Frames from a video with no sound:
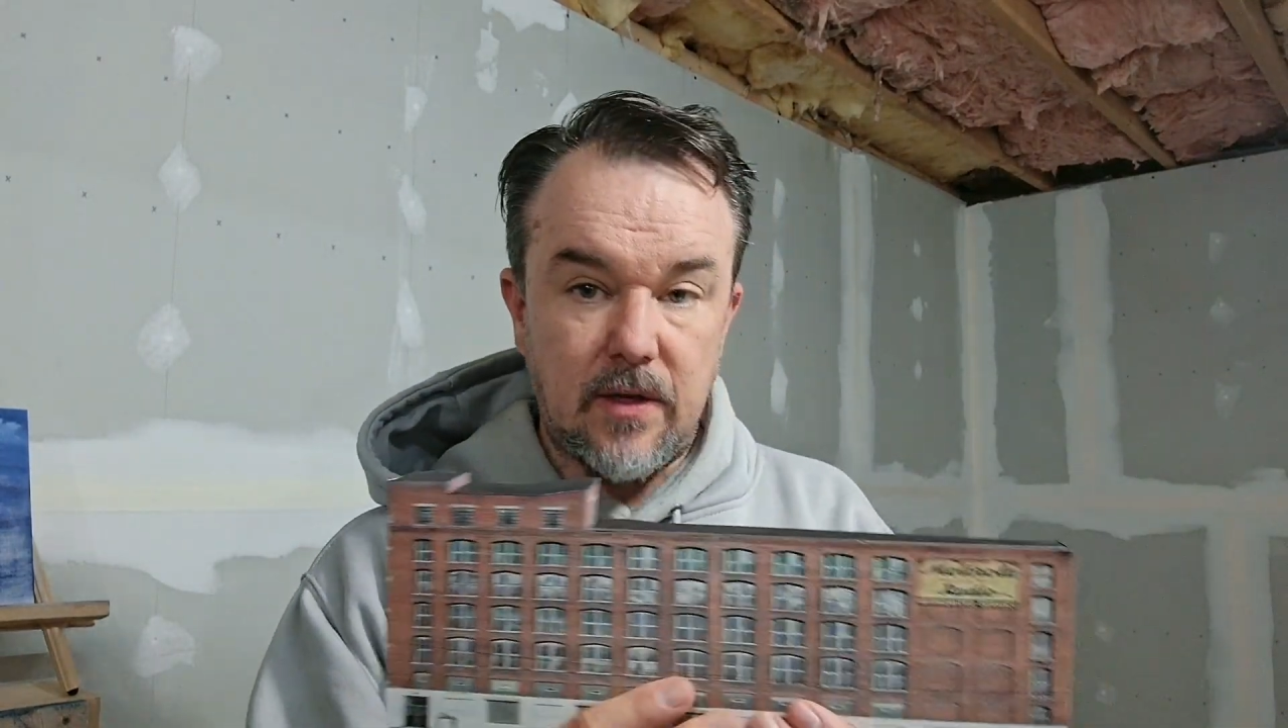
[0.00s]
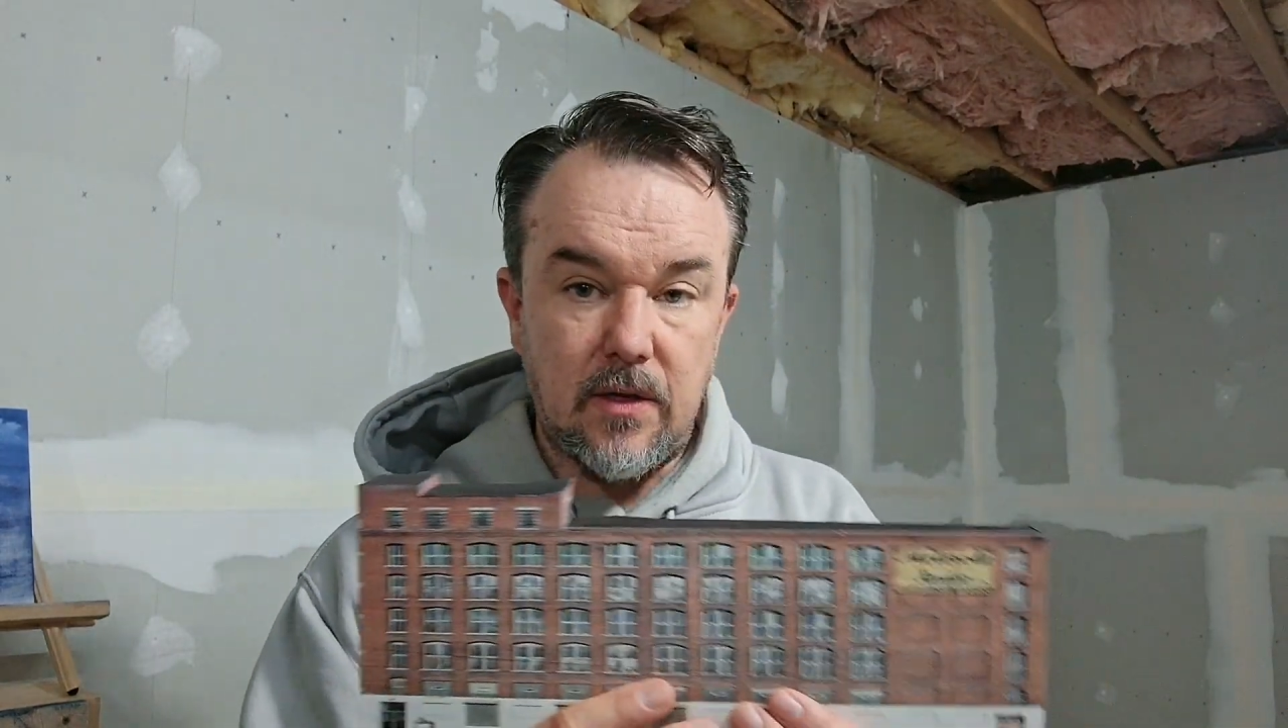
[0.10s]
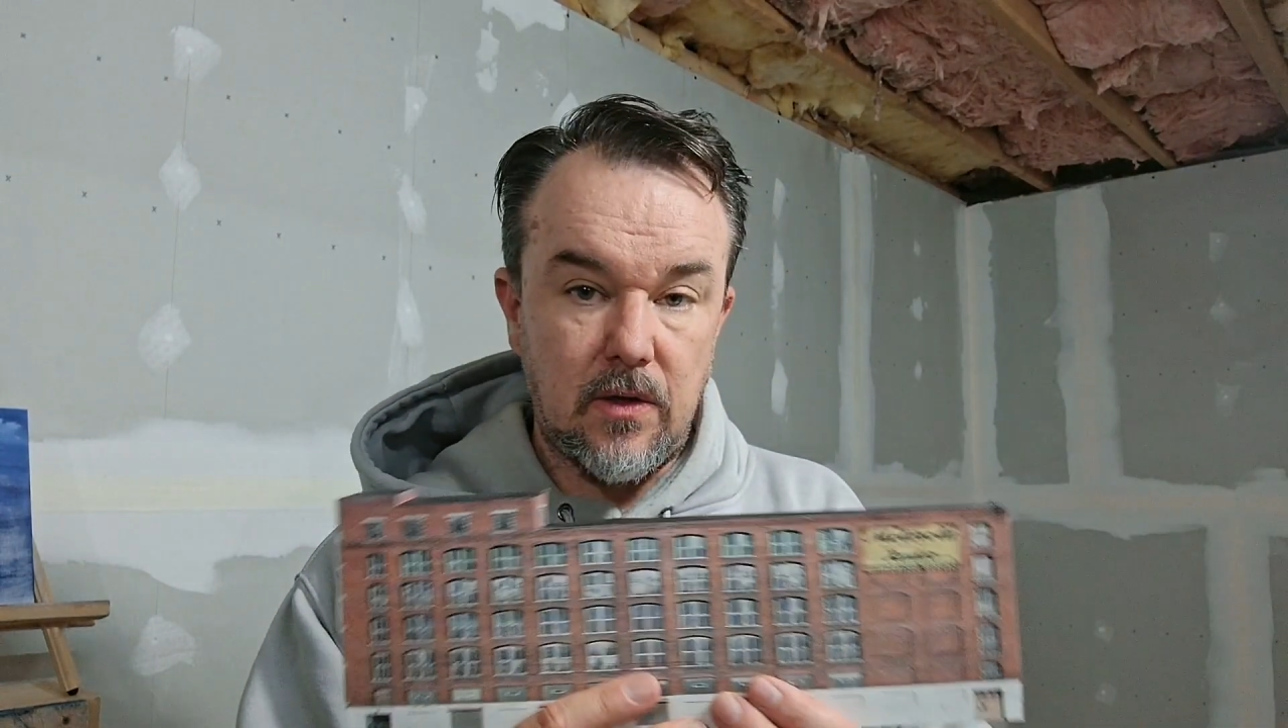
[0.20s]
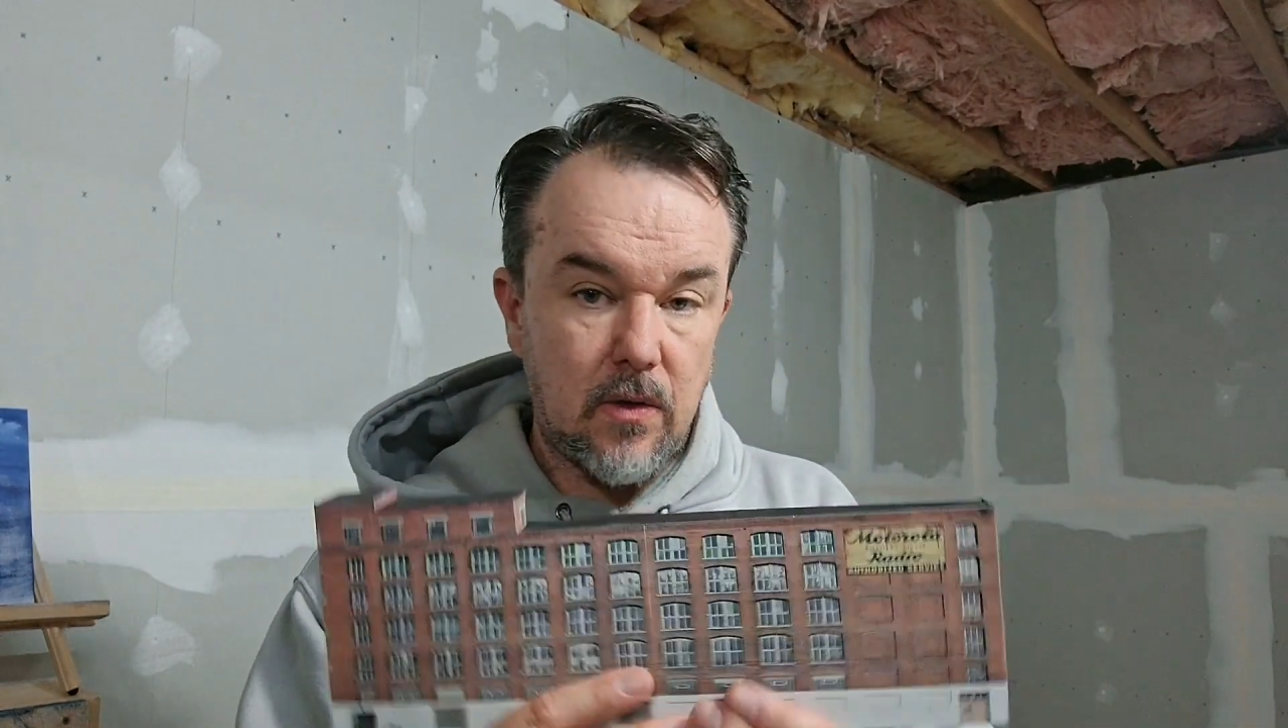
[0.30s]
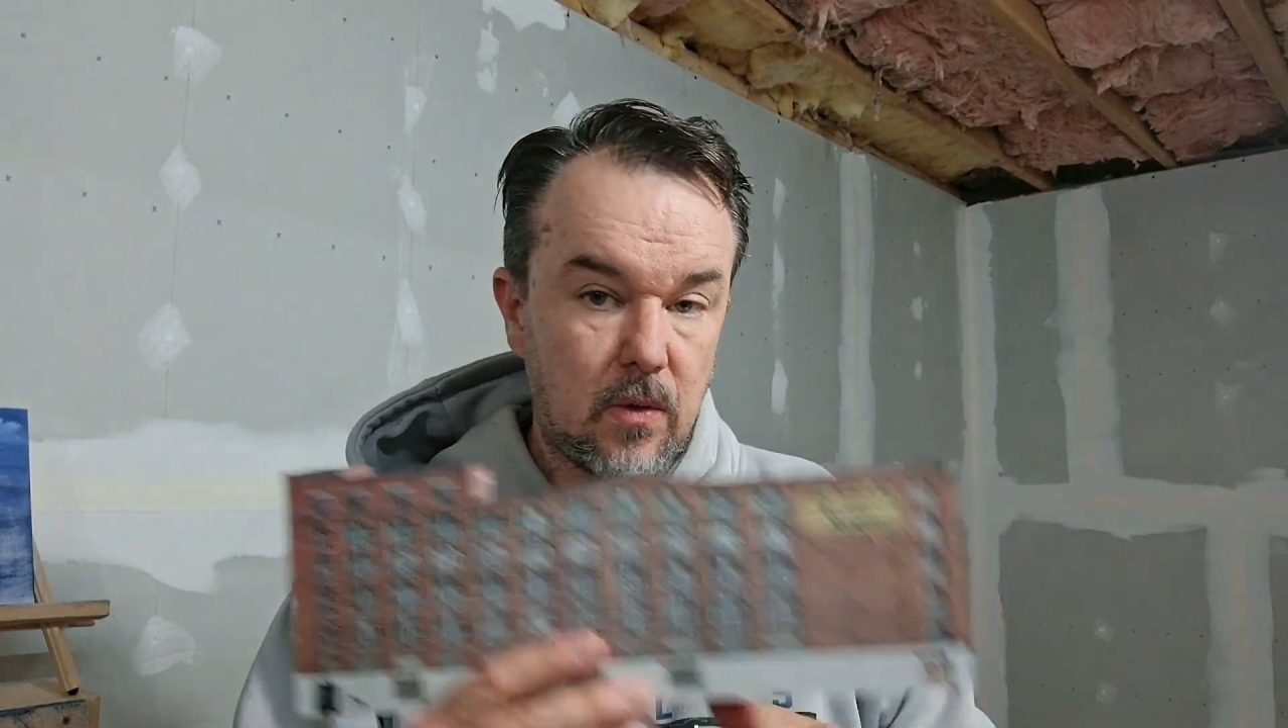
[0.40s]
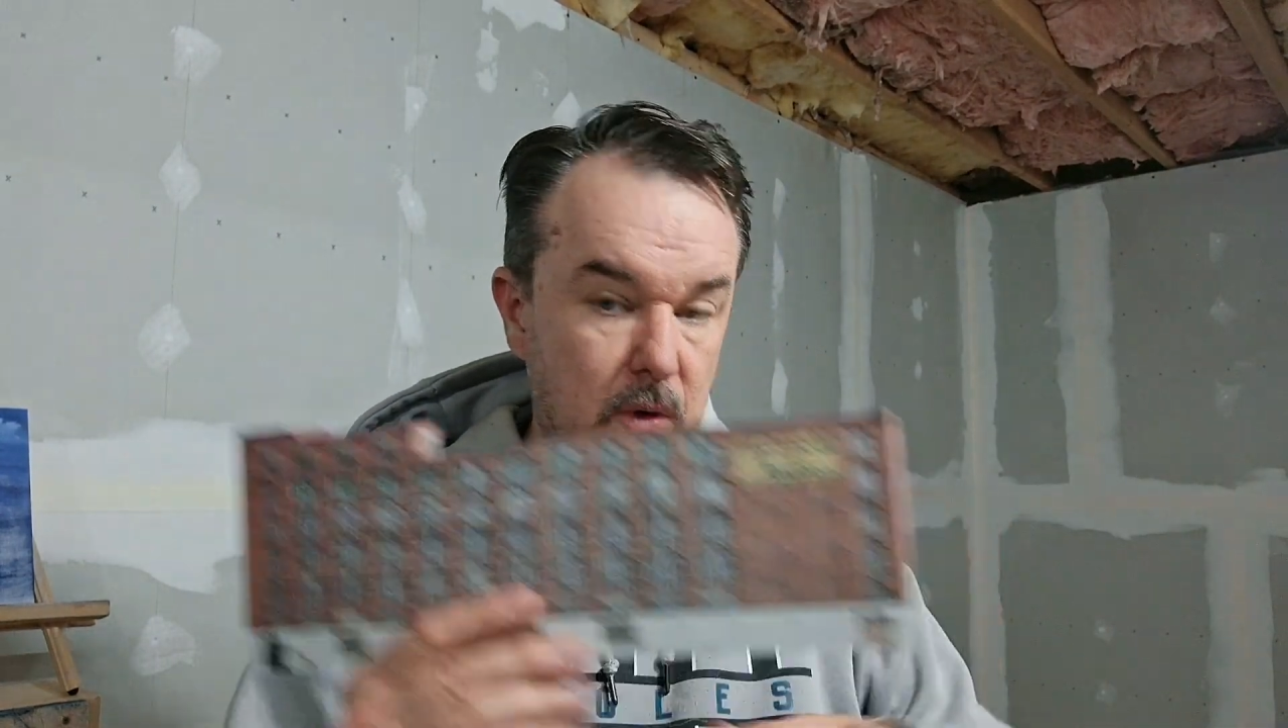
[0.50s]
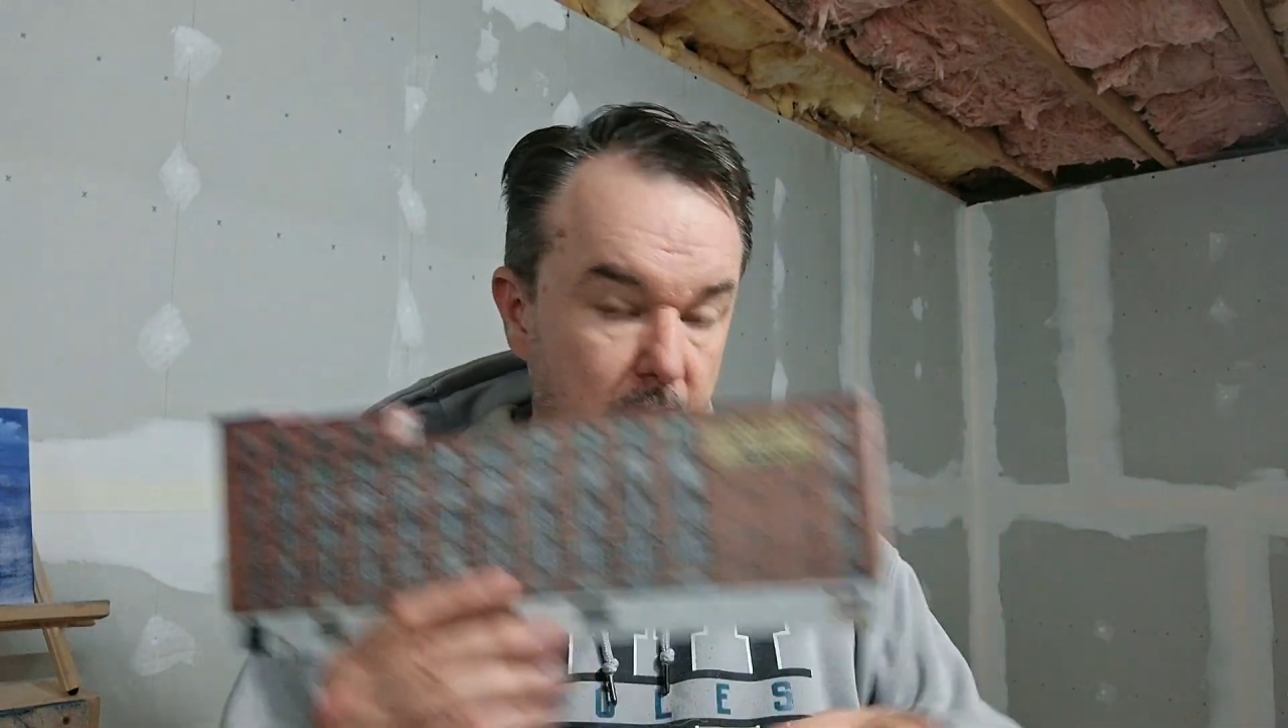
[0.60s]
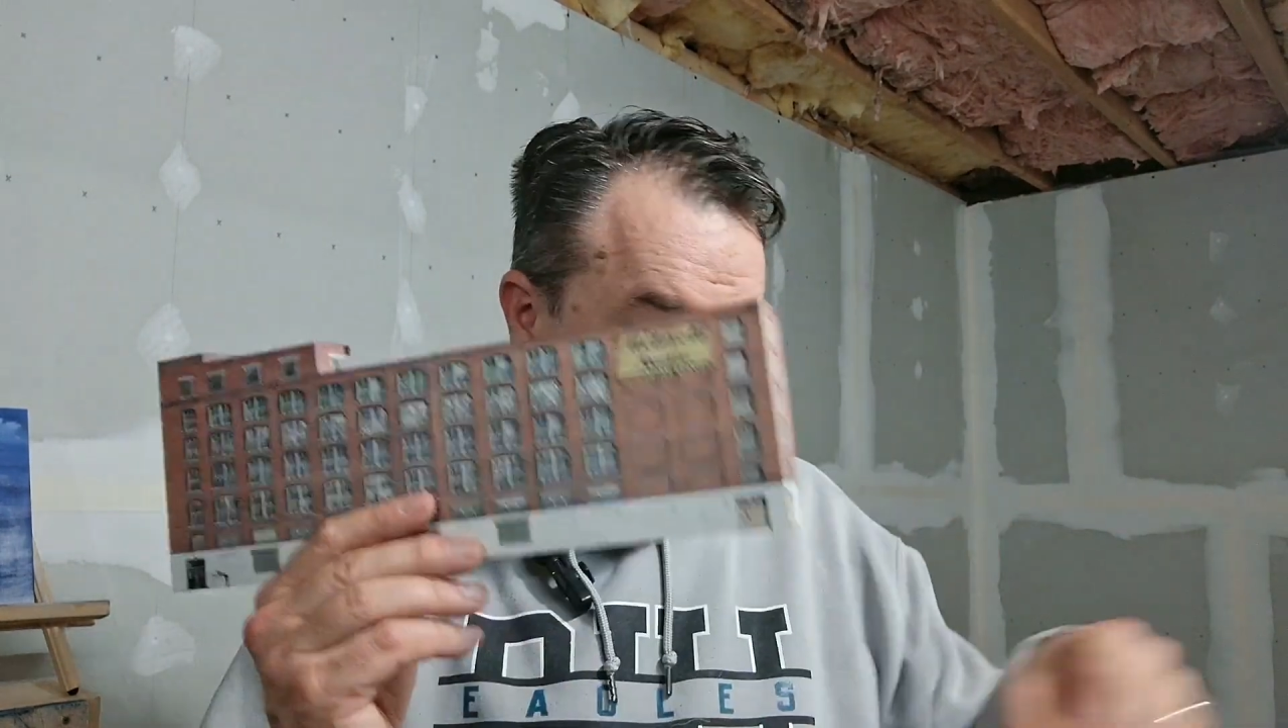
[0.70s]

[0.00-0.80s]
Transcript: to do